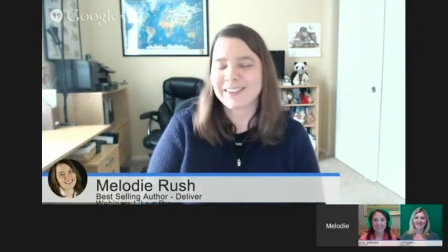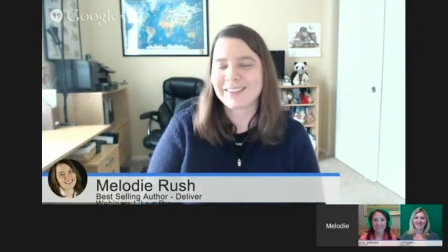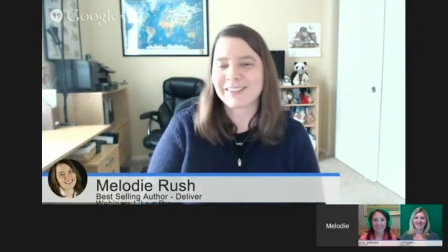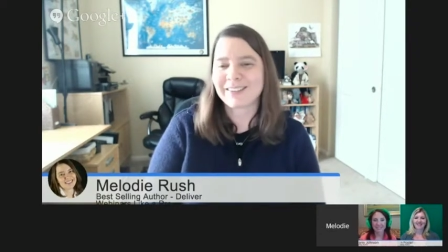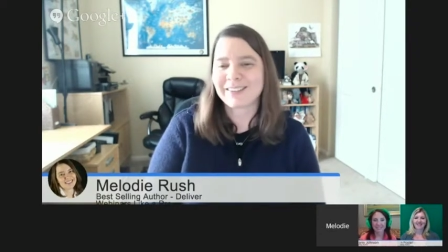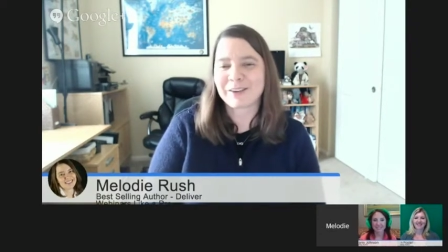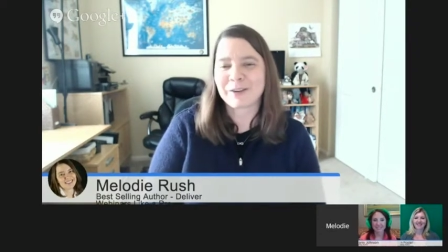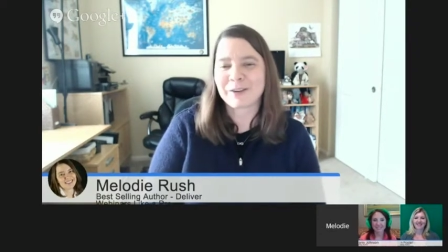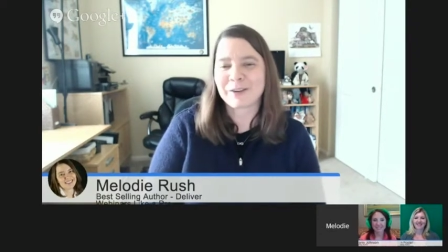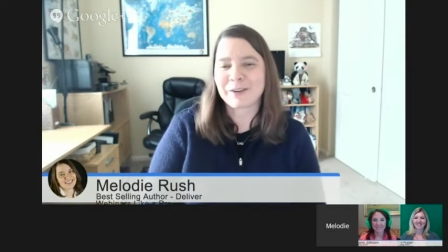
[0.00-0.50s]

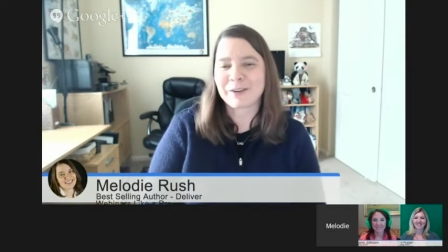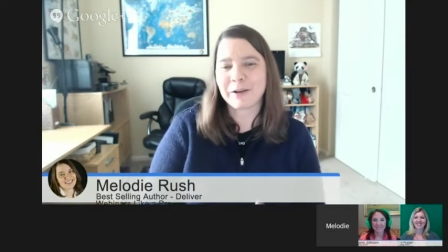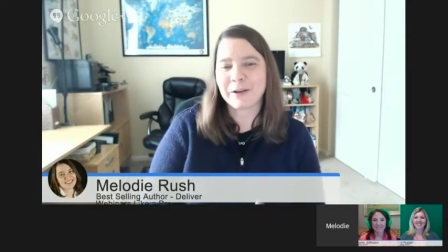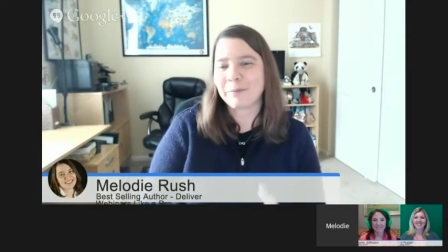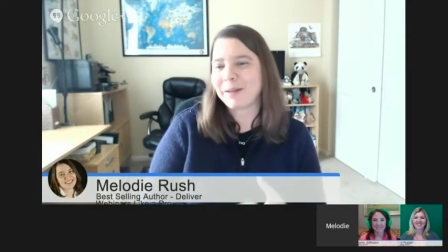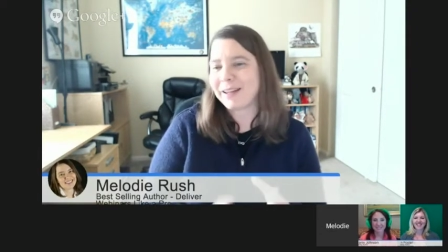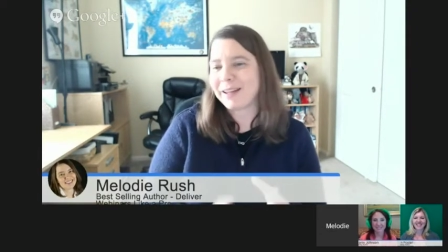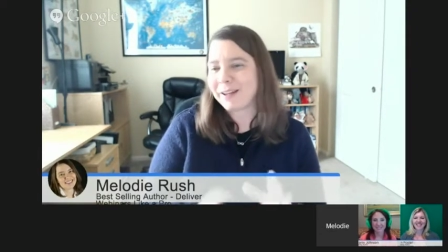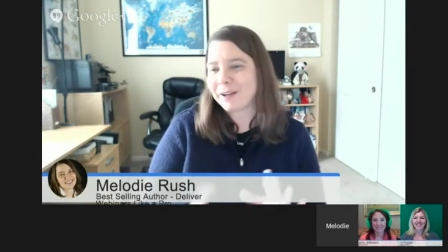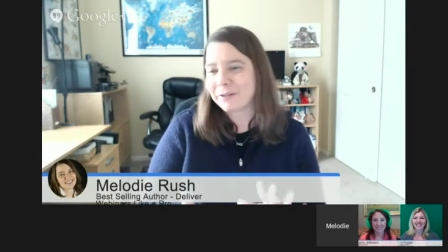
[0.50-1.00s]
It's fun to
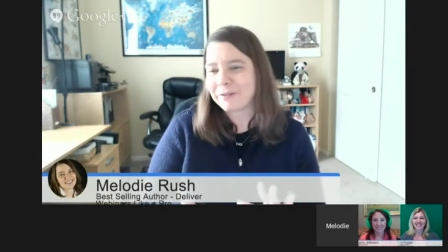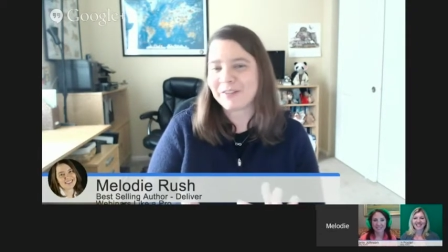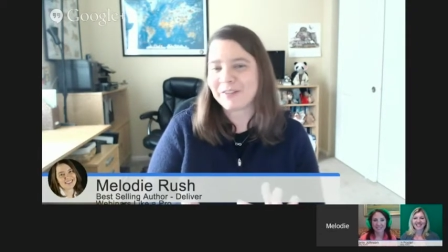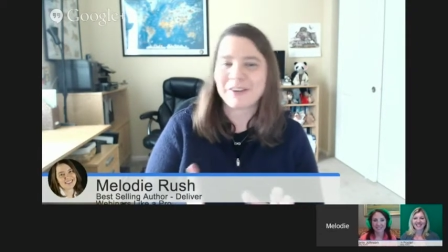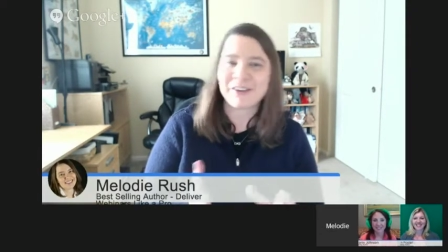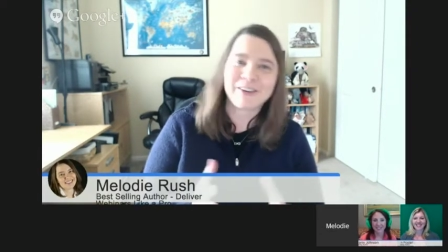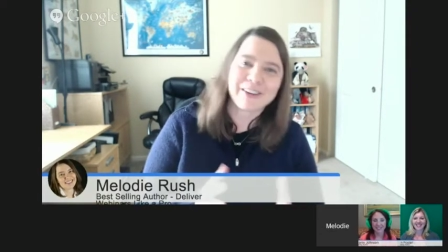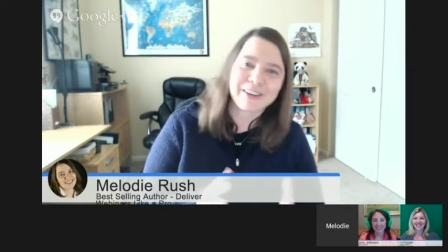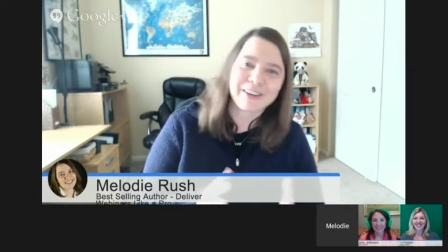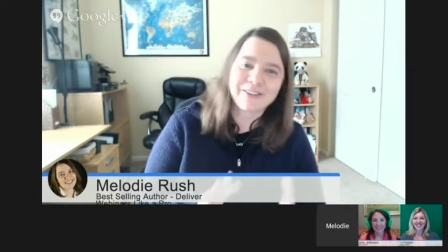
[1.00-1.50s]
be
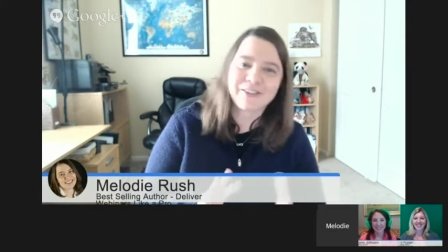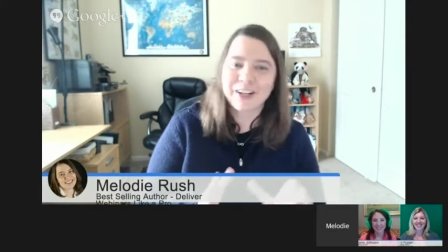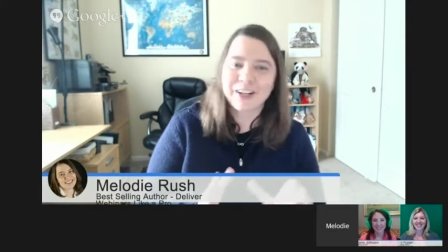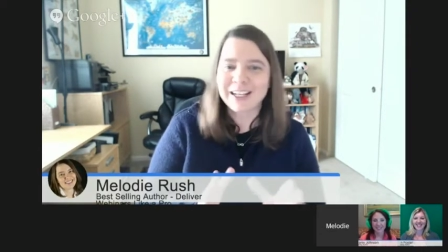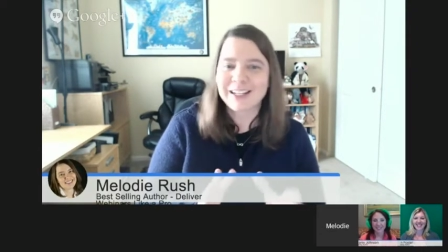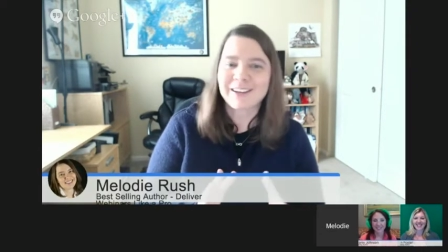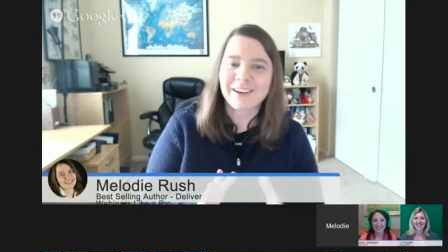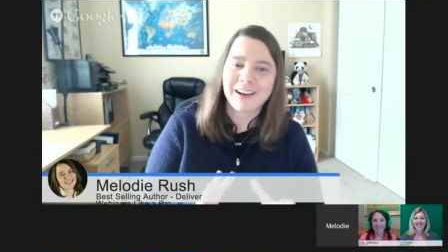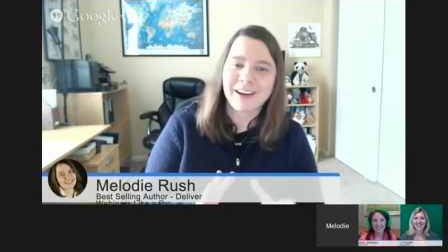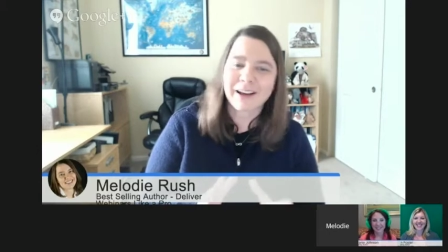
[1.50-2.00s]
interviewed. It's fun
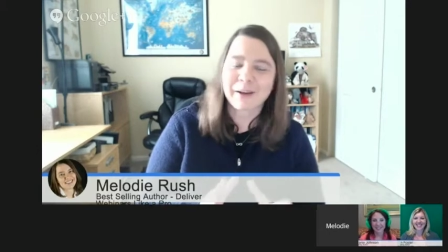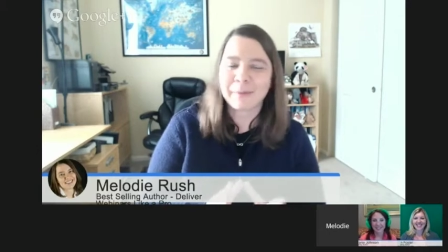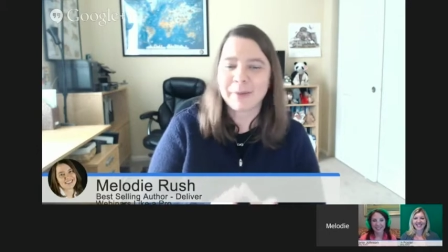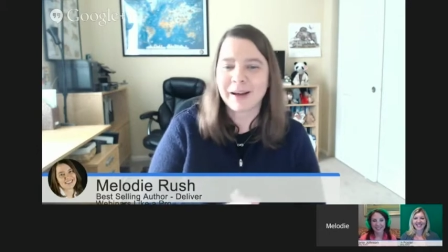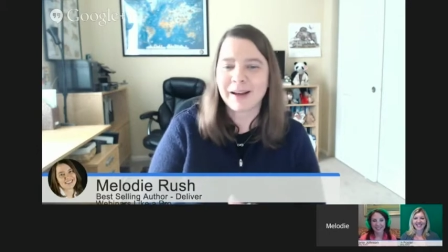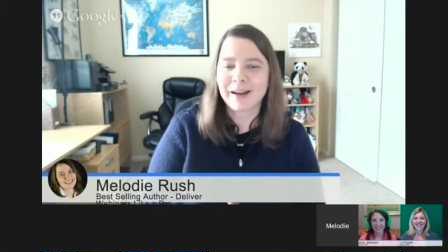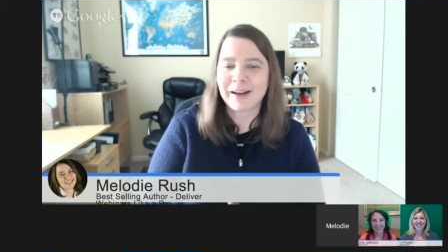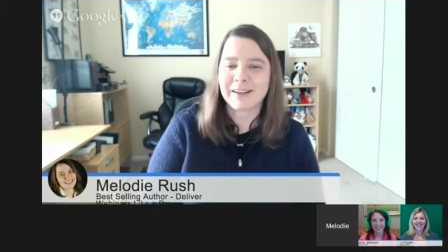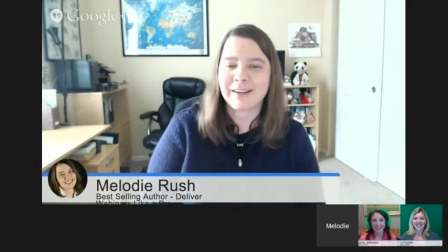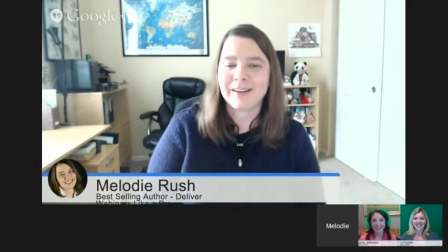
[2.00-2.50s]
to talk
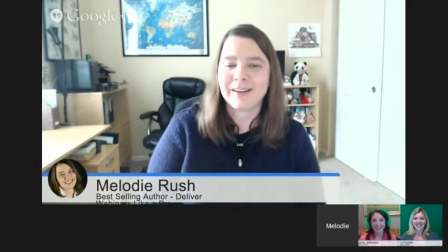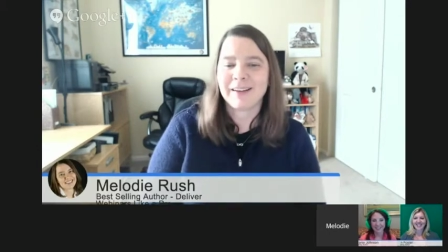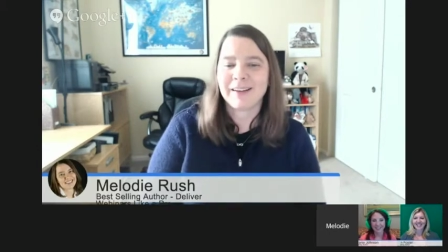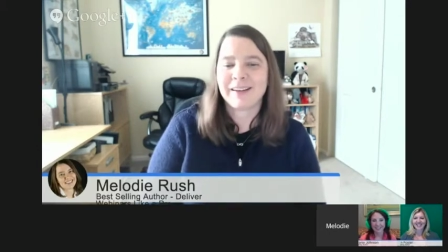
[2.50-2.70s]
about